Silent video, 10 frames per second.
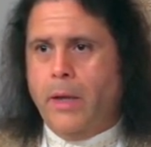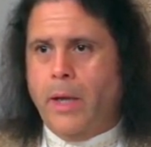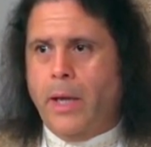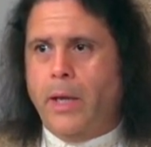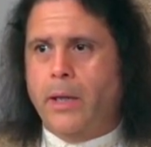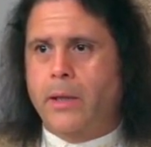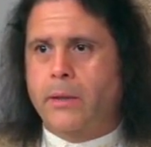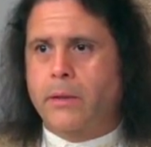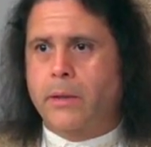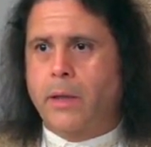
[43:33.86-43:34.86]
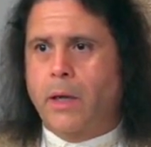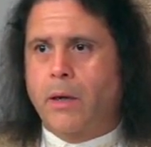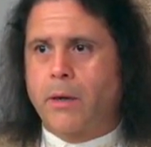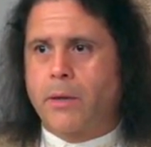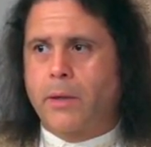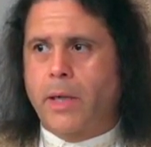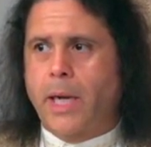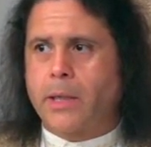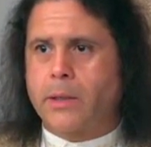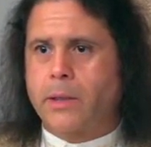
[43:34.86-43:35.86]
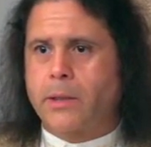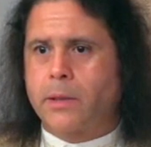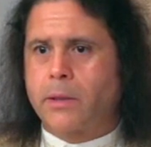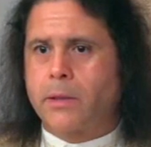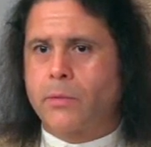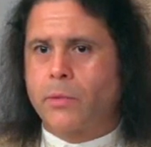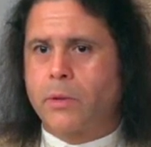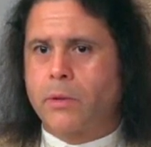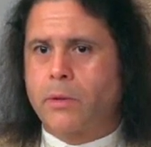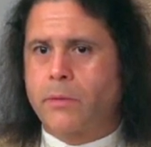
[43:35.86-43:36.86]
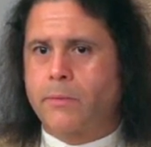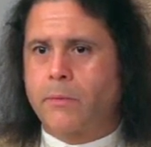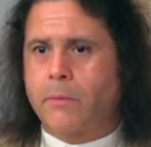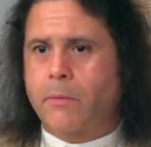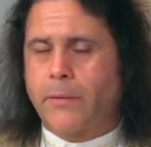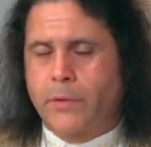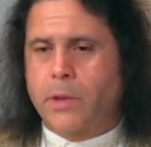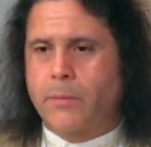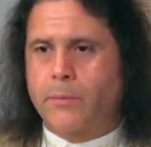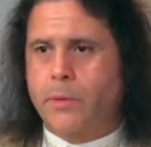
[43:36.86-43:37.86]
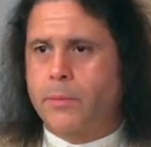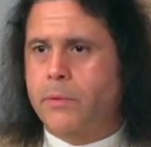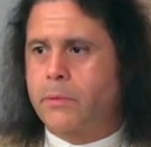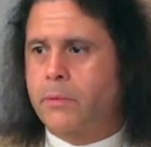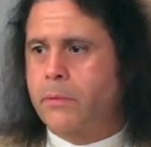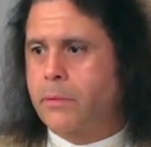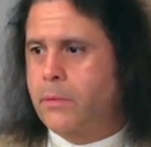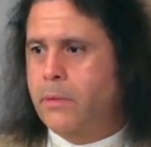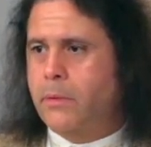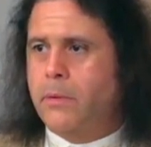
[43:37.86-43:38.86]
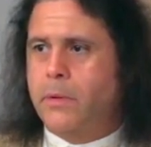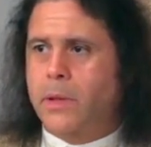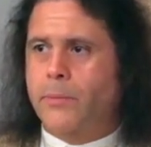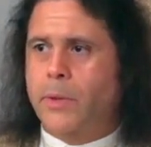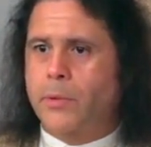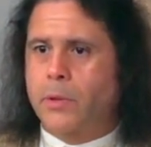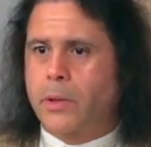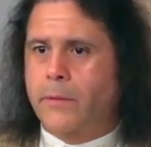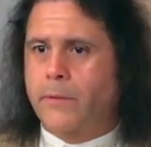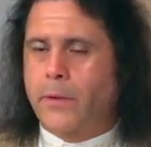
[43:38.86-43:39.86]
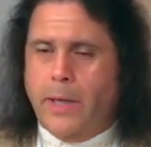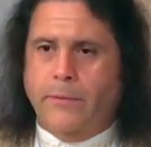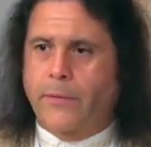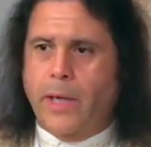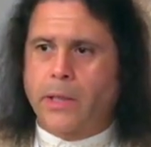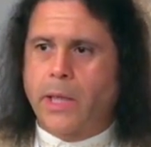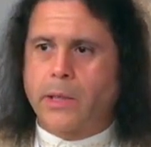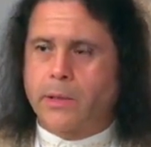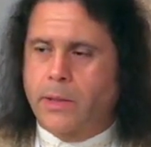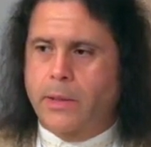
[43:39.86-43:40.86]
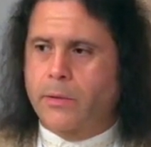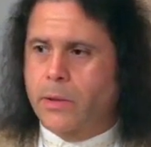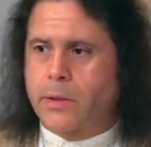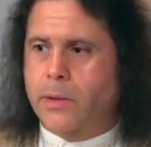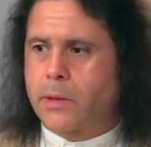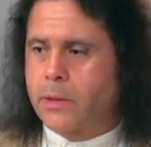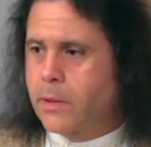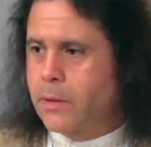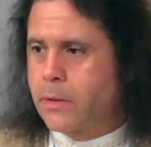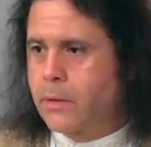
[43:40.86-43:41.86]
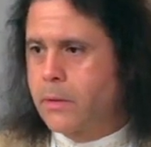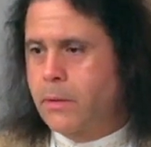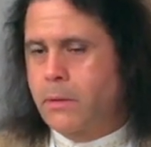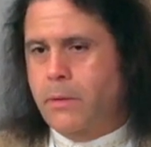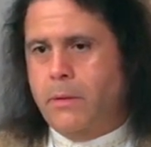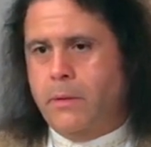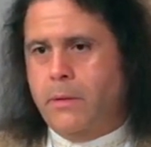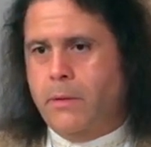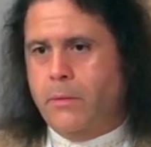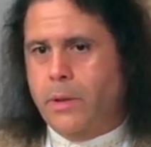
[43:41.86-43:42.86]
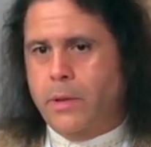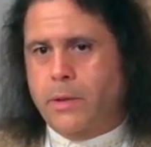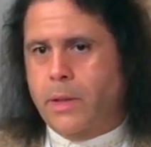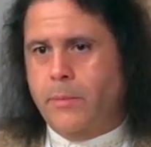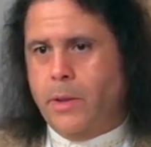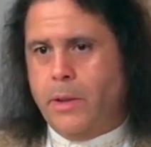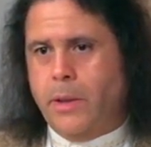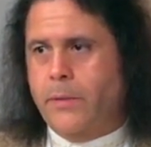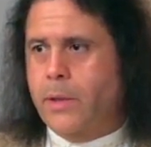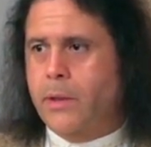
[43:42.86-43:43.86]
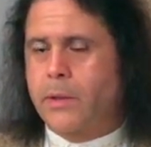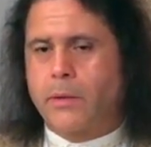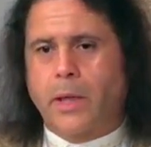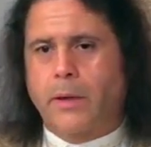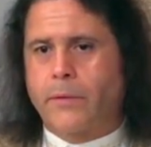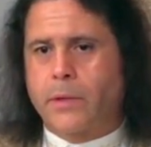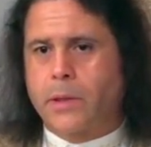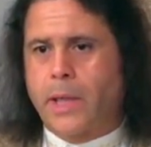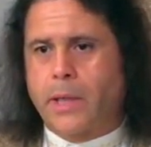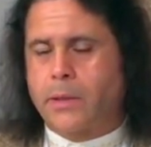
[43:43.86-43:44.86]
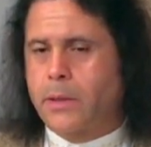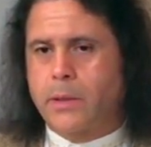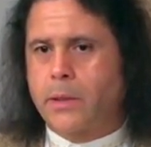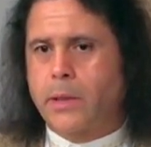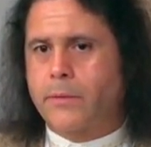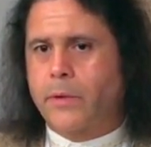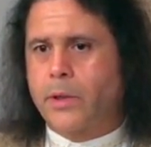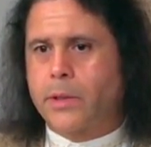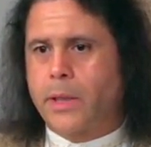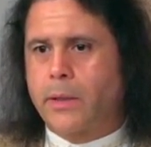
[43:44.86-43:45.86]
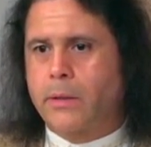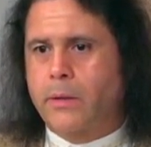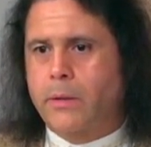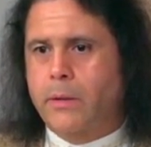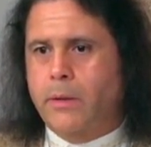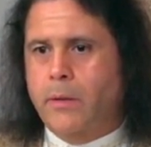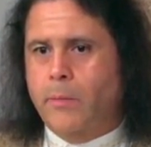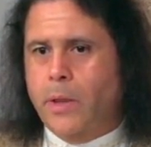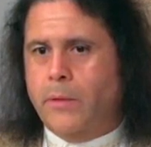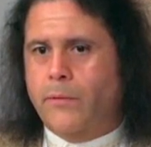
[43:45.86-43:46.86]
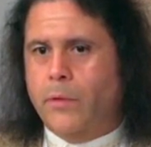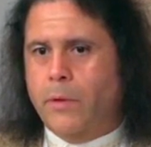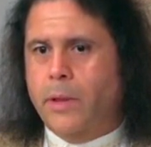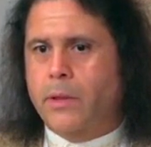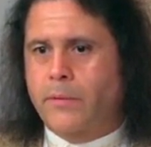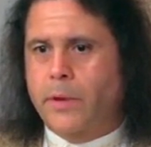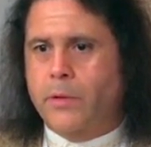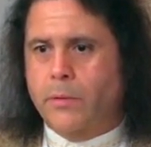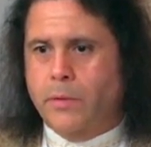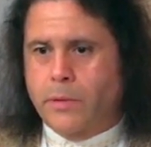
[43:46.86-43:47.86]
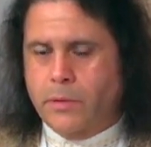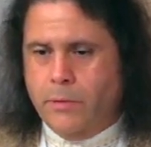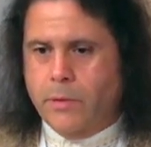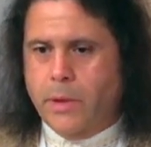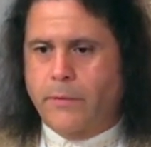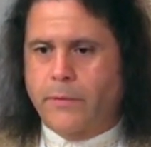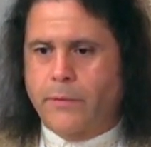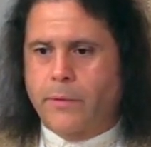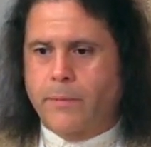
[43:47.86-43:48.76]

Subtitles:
And are there accidents in this world? For some people. Some people live, in fact, accidental existences, where seemingly everything in their life is an accident, and that's very sad. But for individuals who live